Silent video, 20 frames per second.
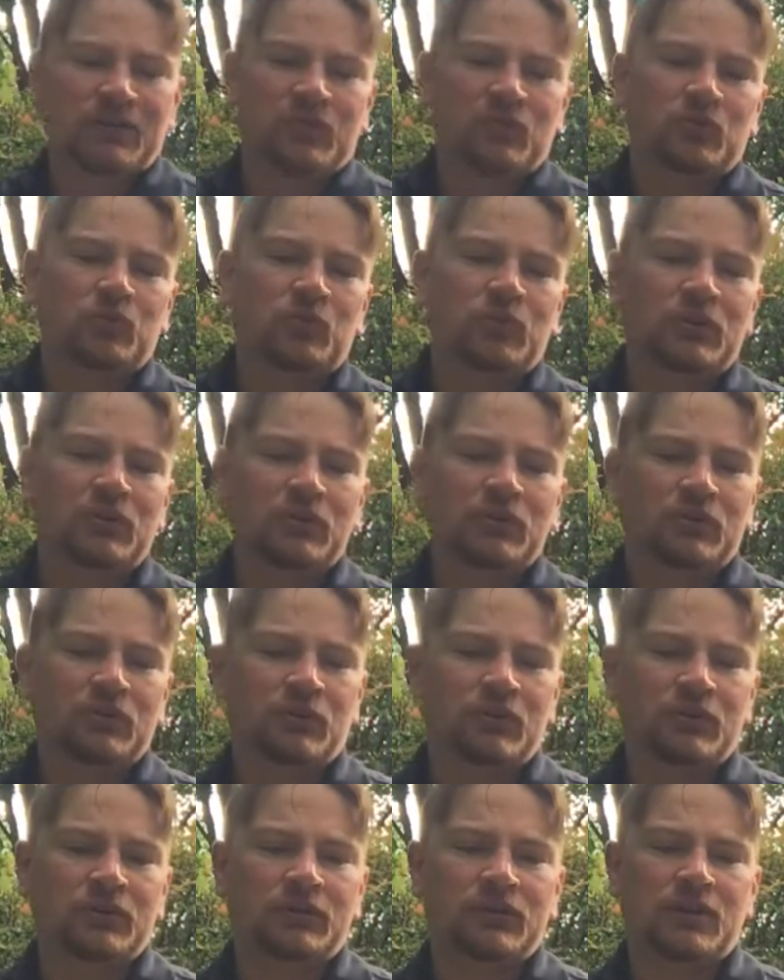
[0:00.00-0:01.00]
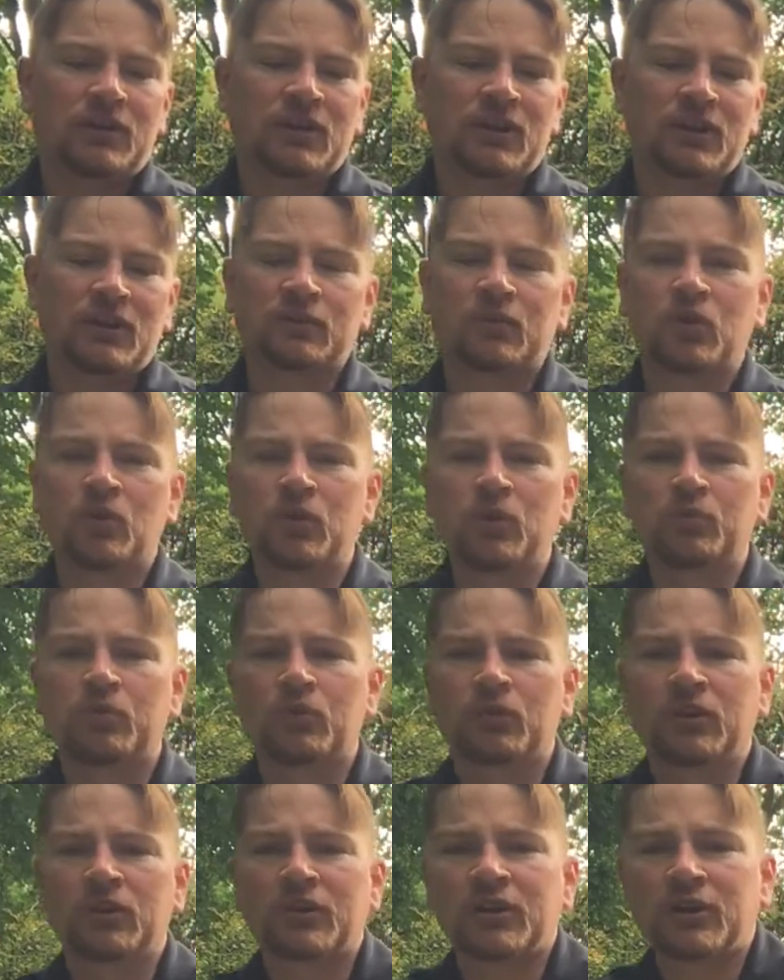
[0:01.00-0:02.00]
We are going to have Kona
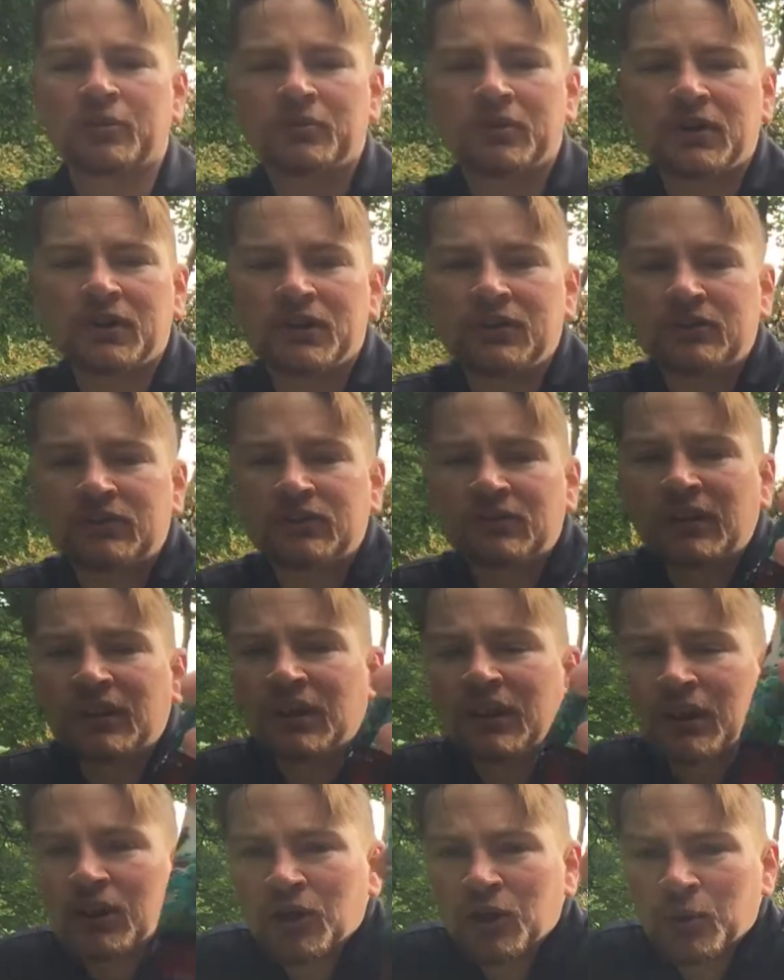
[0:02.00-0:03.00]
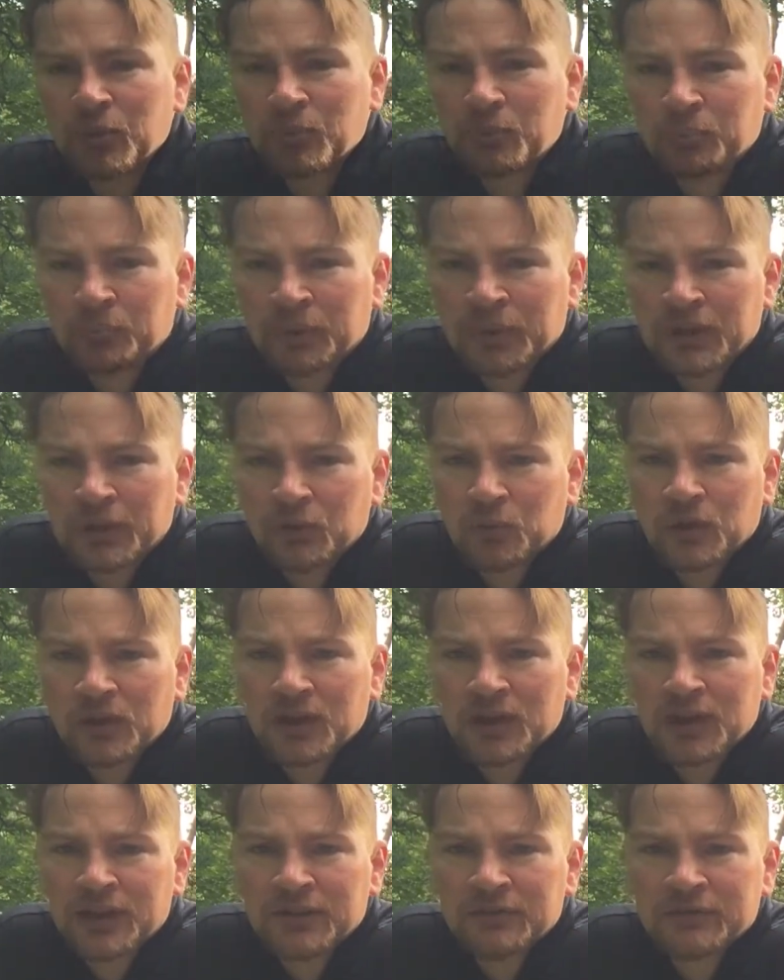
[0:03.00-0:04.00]
Brewing Company's Big
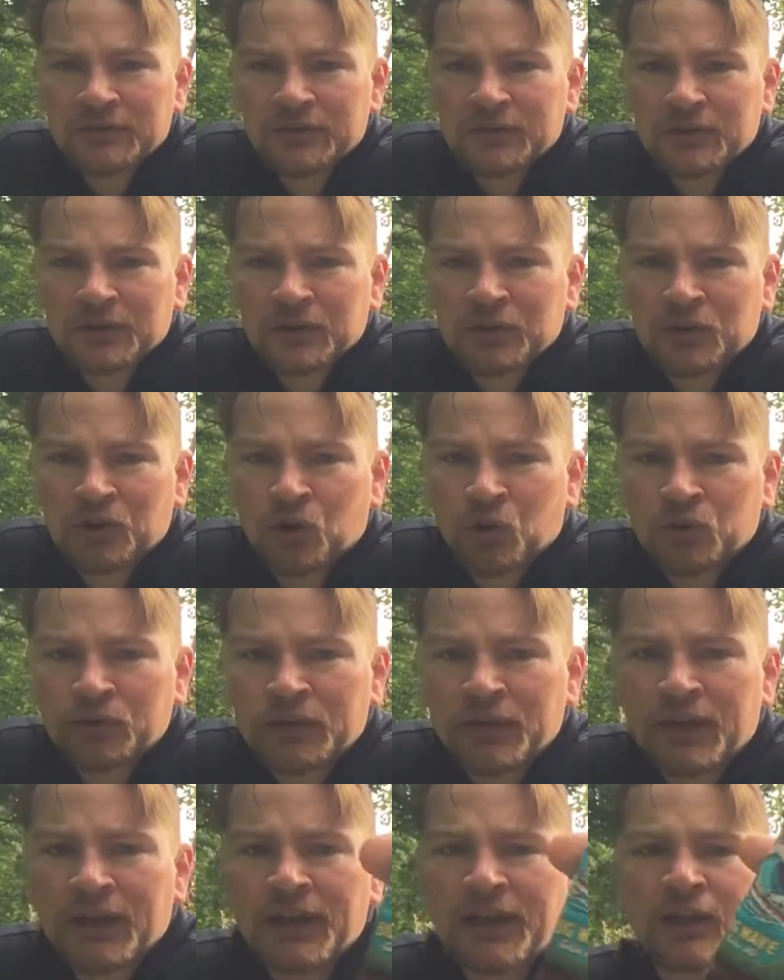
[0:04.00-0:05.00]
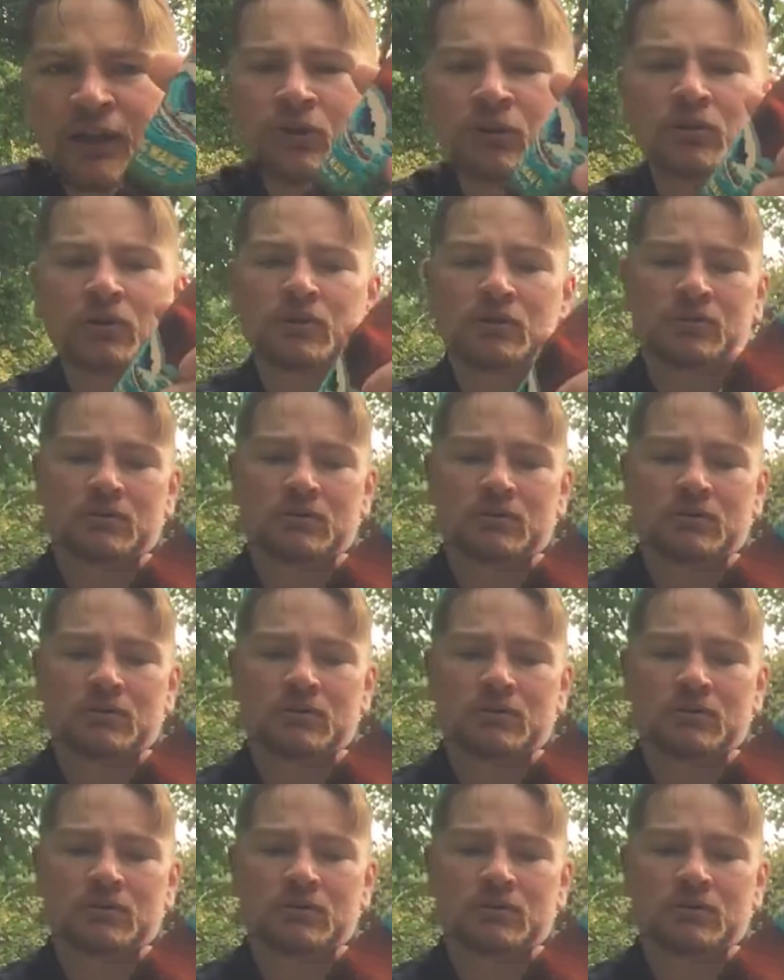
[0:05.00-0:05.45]
Wave Golden Ale,